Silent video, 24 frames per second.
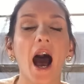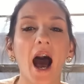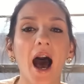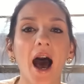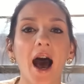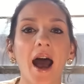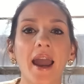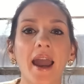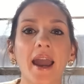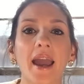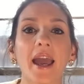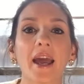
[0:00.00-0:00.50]

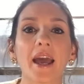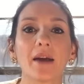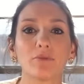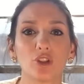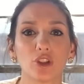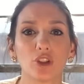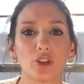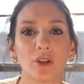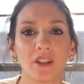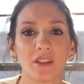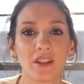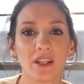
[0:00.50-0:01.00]
I am
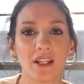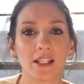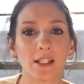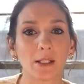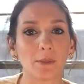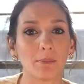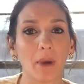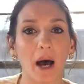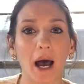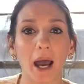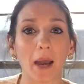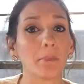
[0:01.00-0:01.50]
doing
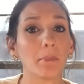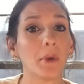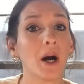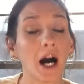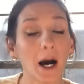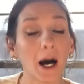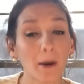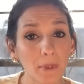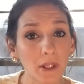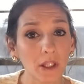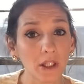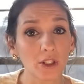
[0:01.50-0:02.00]
this by
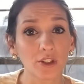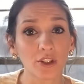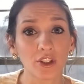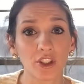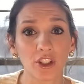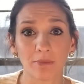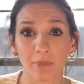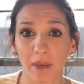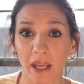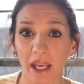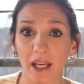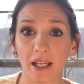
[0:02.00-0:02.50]
popular
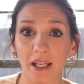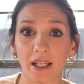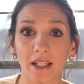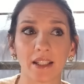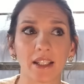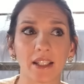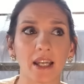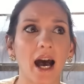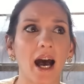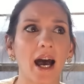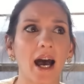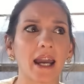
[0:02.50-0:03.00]

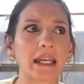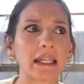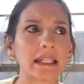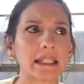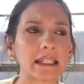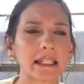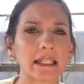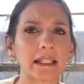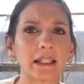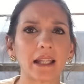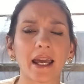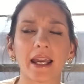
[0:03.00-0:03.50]
demand. I
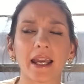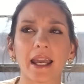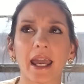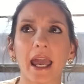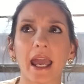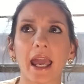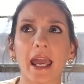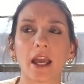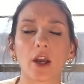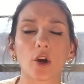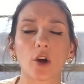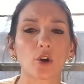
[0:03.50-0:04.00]
did like
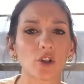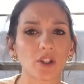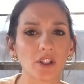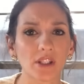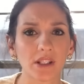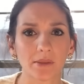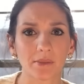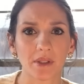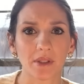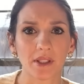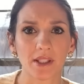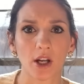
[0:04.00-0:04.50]
a
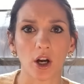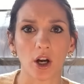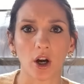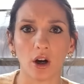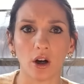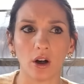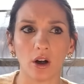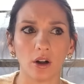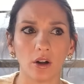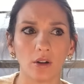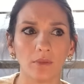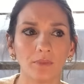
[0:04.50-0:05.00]
Christmas
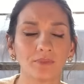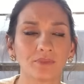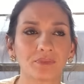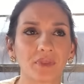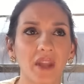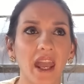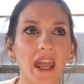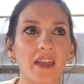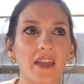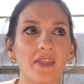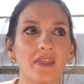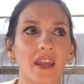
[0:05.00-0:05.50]

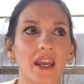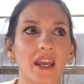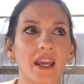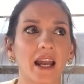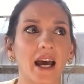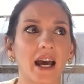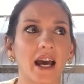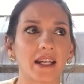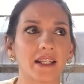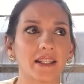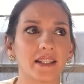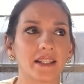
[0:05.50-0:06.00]
haul and
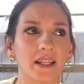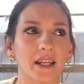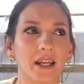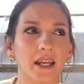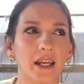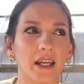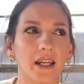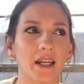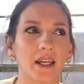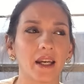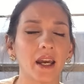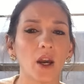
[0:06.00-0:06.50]
then I
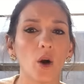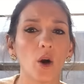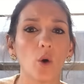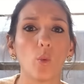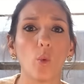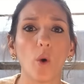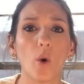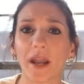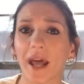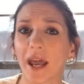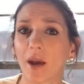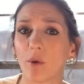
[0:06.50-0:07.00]
did
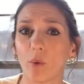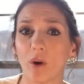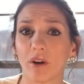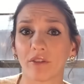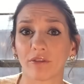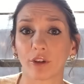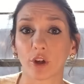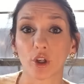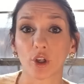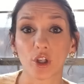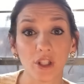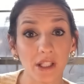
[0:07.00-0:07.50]
what I
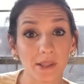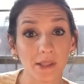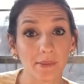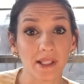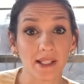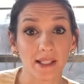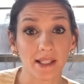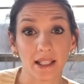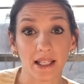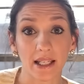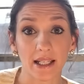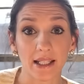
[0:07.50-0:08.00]
want for
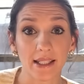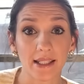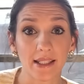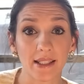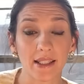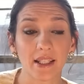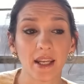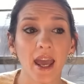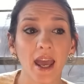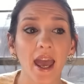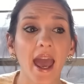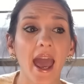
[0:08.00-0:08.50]
Christmas
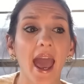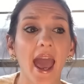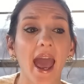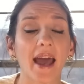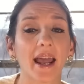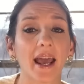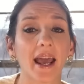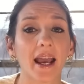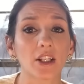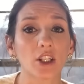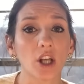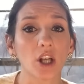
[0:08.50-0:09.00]
list,
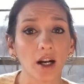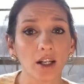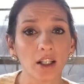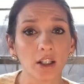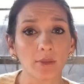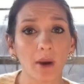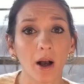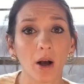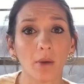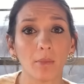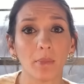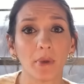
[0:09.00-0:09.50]
and I had talked
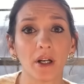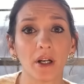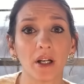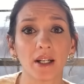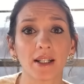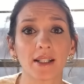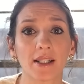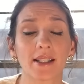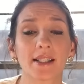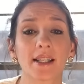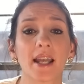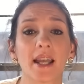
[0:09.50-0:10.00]
about
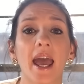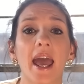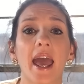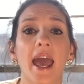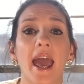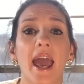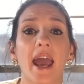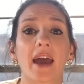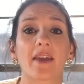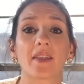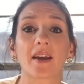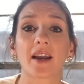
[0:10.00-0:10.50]
books
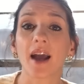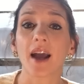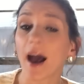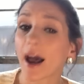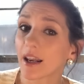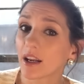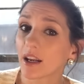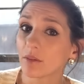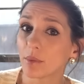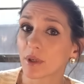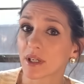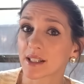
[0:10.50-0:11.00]
and the
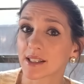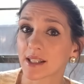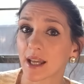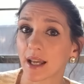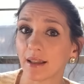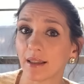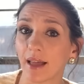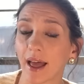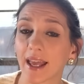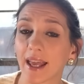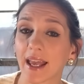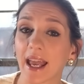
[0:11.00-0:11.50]
kind of books
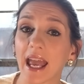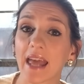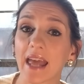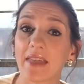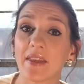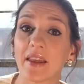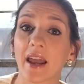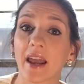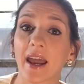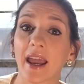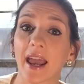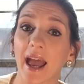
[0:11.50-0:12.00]
I like,
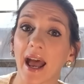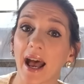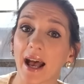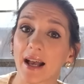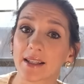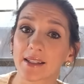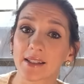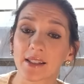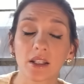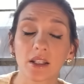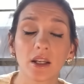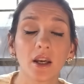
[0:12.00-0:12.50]
and then I
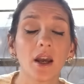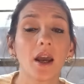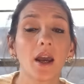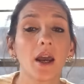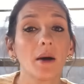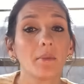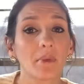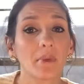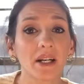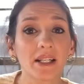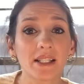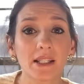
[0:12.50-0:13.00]
asked
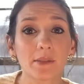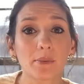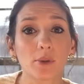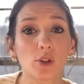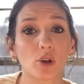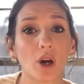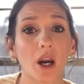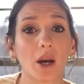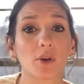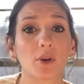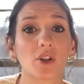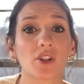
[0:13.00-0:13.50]
my
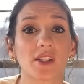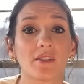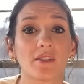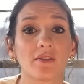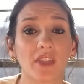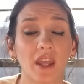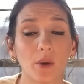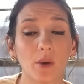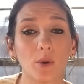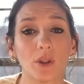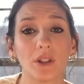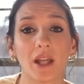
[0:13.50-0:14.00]
subscribers
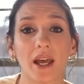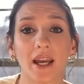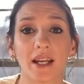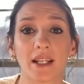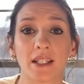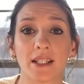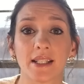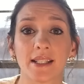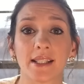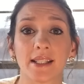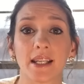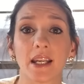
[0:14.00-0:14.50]
if they would
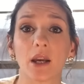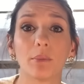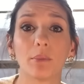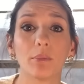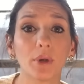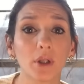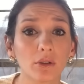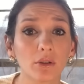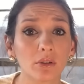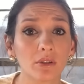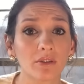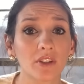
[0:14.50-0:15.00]
like to see
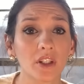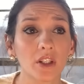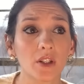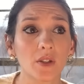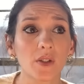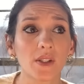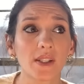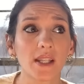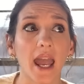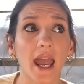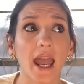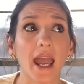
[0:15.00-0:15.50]
book
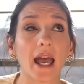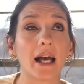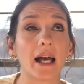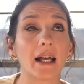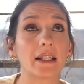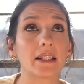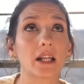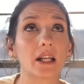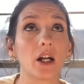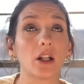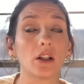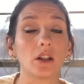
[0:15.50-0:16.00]
reviews,
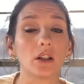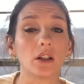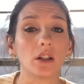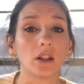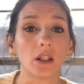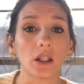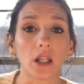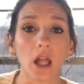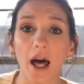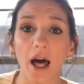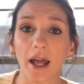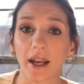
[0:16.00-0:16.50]
and a
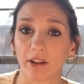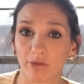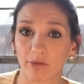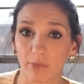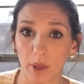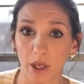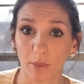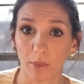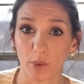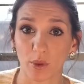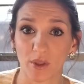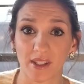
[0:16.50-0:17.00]
lot of
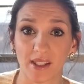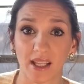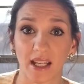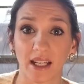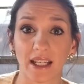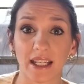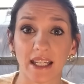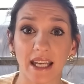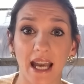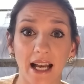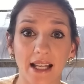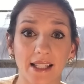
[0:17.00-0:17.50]
people
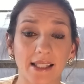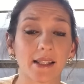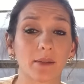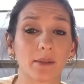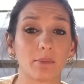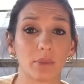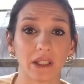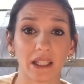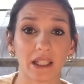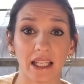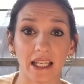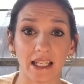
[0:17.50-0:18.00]
said yes,
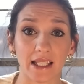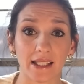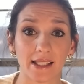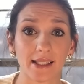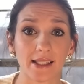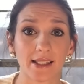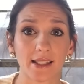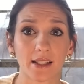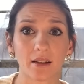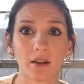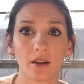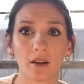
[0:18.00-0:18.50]
please.